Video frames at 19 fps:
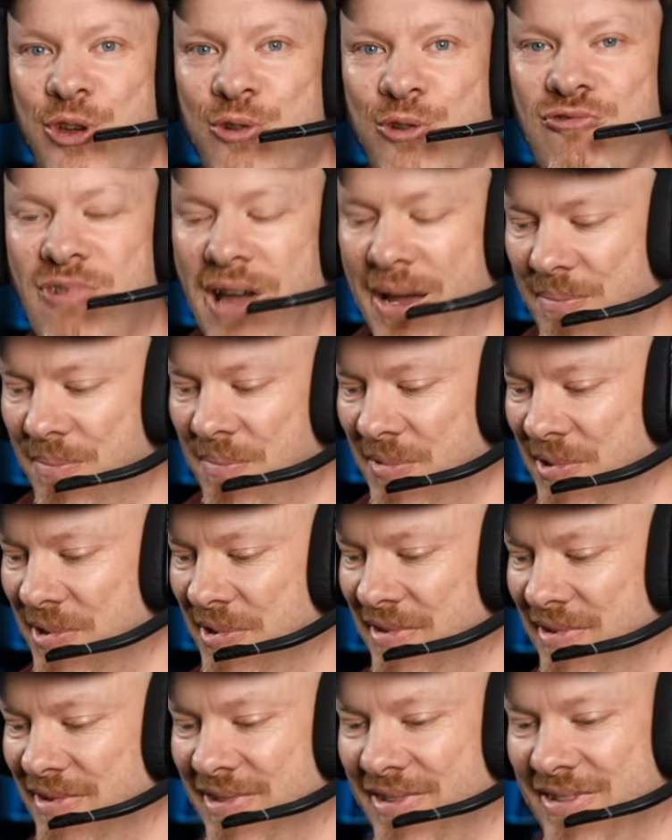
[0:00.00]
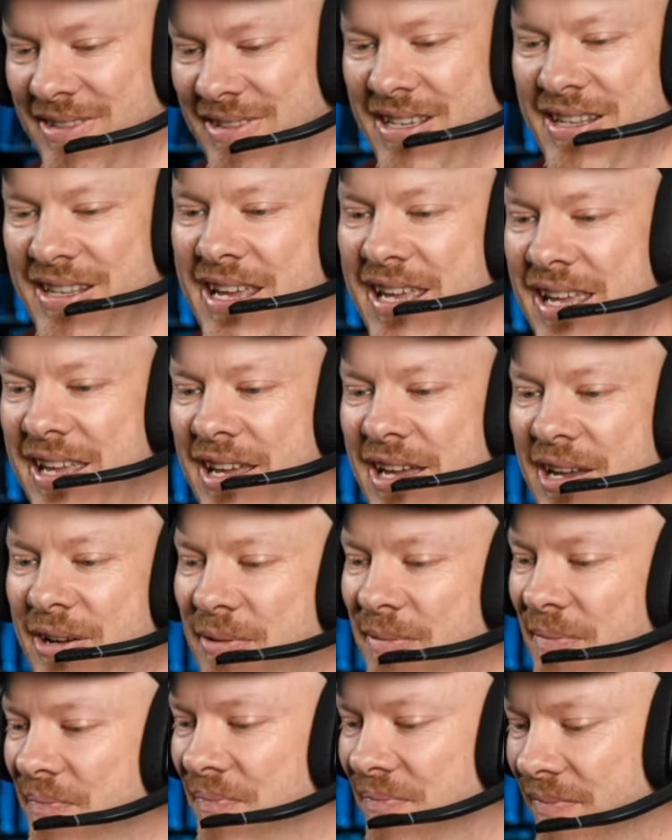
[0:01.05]
grams. So there you go.
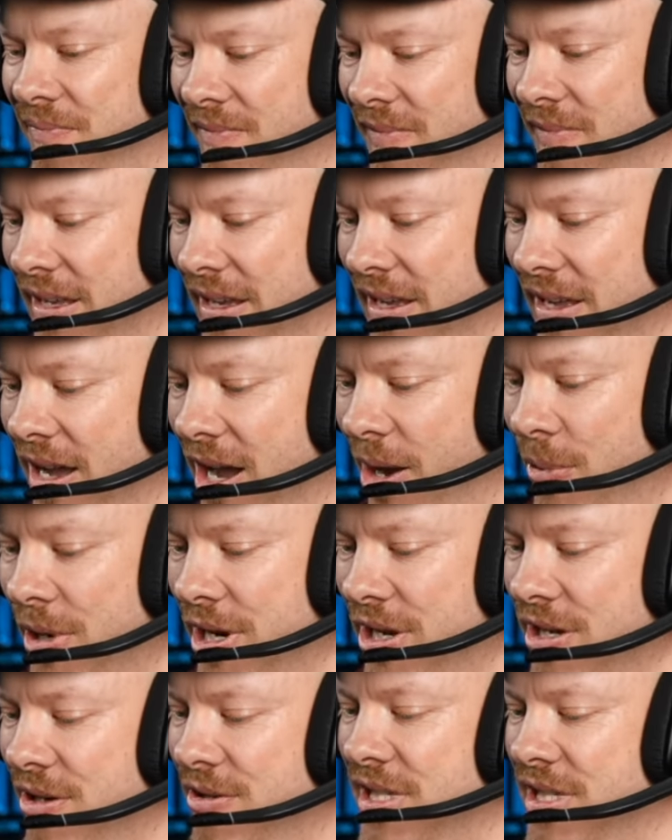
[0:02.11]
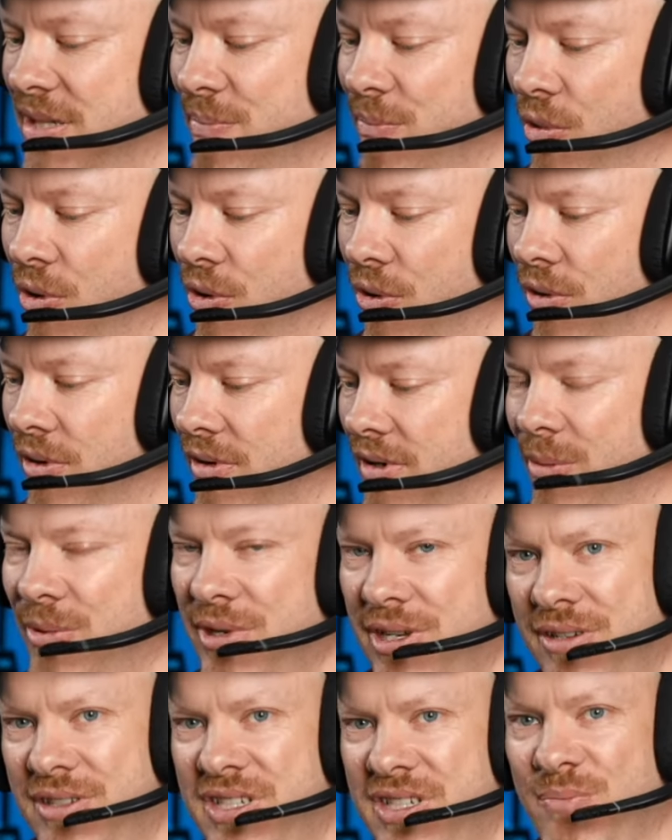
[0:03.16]
I want to use this more. I want to
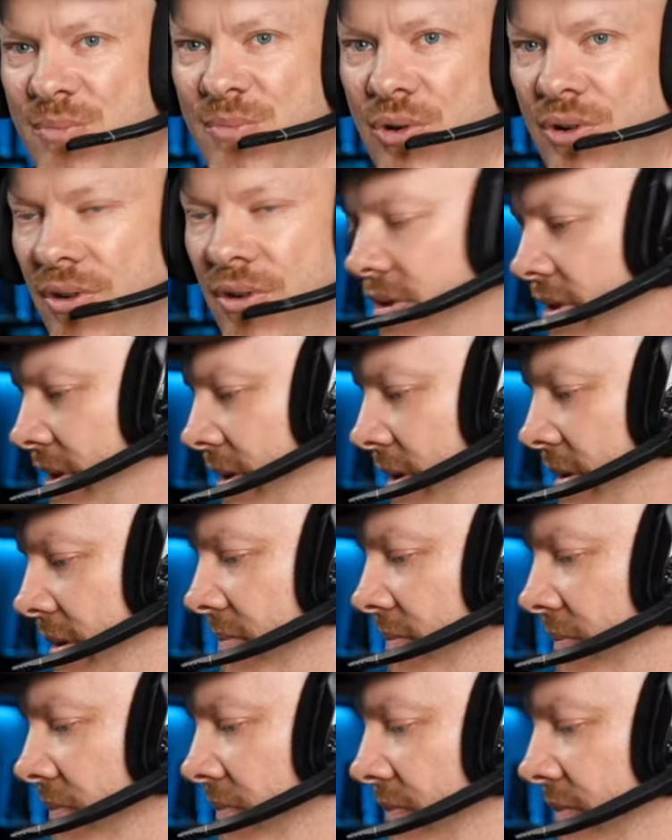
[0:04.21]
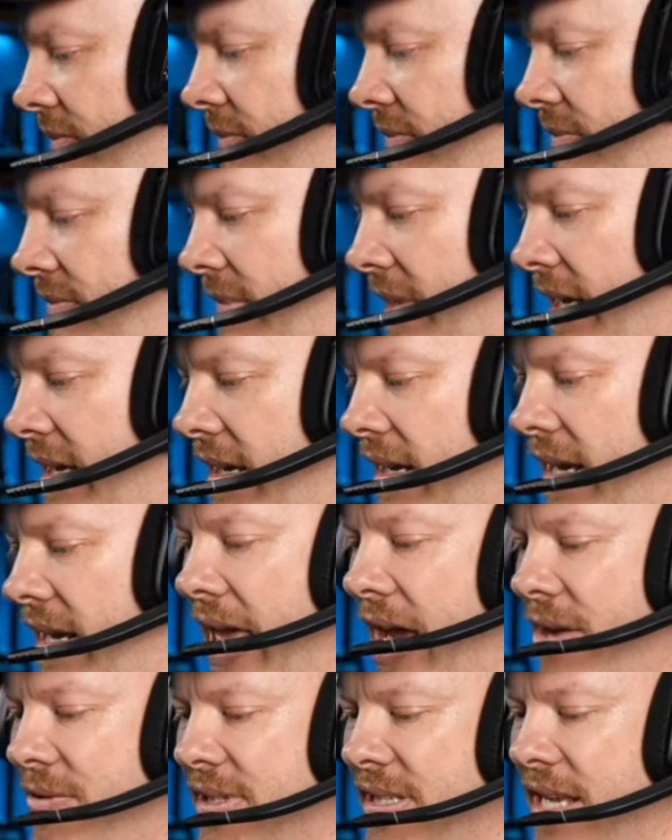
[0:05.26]
use this more. Um,
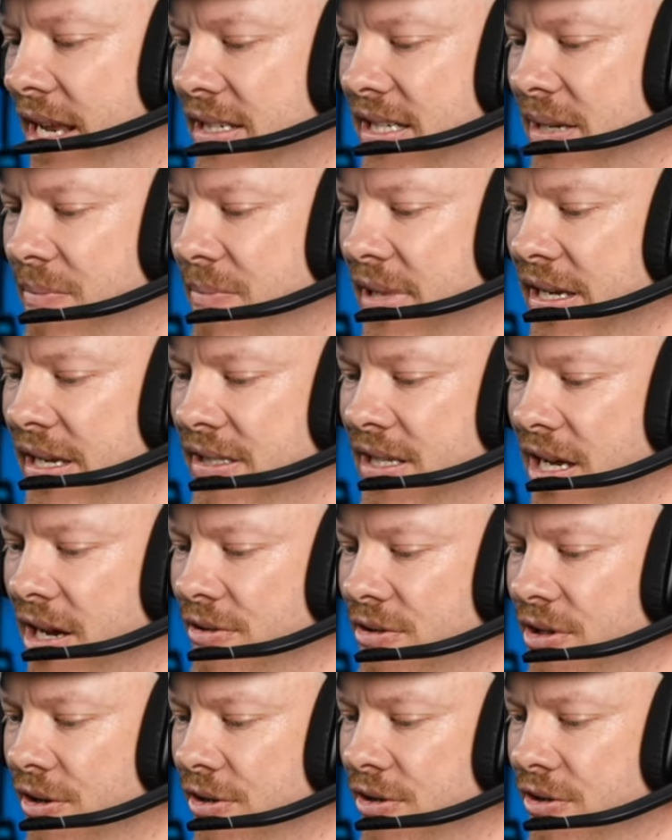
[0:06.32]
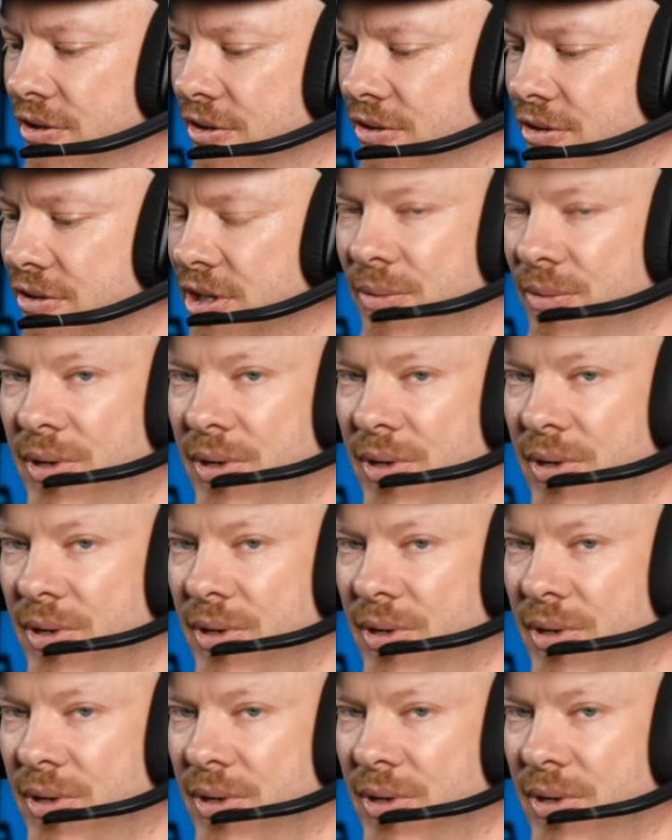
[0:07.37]
Laura sent it me so as I could do a